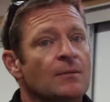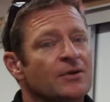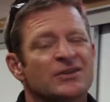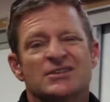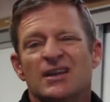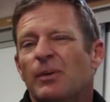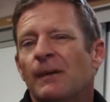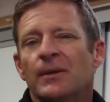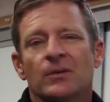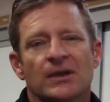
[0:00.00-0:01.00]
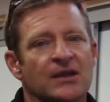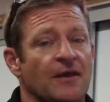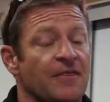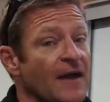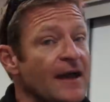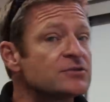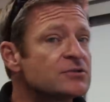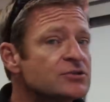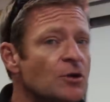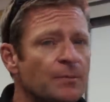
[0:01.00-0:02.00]
because they probably only get a thousand
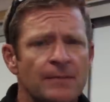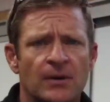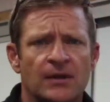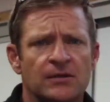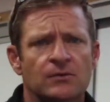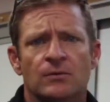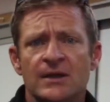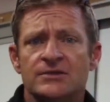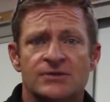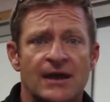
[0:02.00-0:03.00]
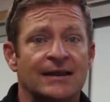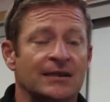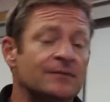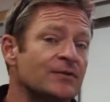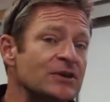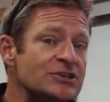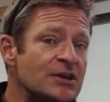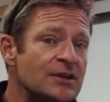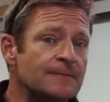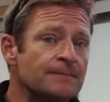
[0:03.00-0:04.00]
or so people like you a week trying to get free
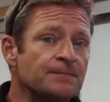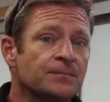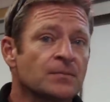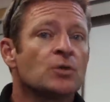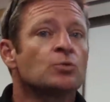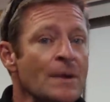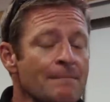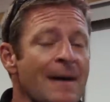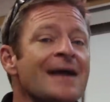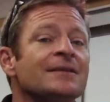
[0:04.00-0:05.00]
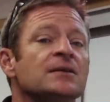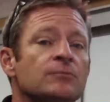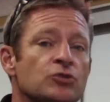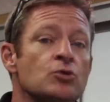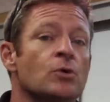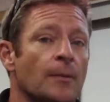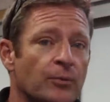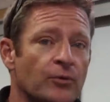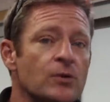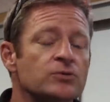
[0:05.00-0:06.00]
shit. Remind them you are a
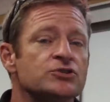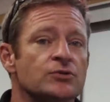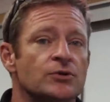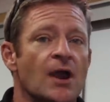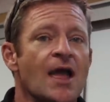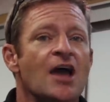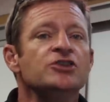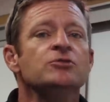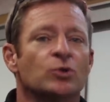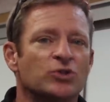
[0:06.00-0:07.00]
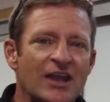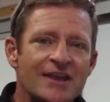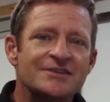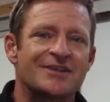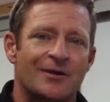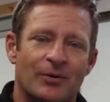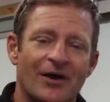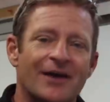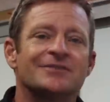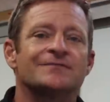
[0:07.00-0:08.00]
pro shooter and you will test their
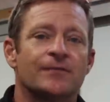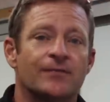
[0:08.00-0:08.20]
products for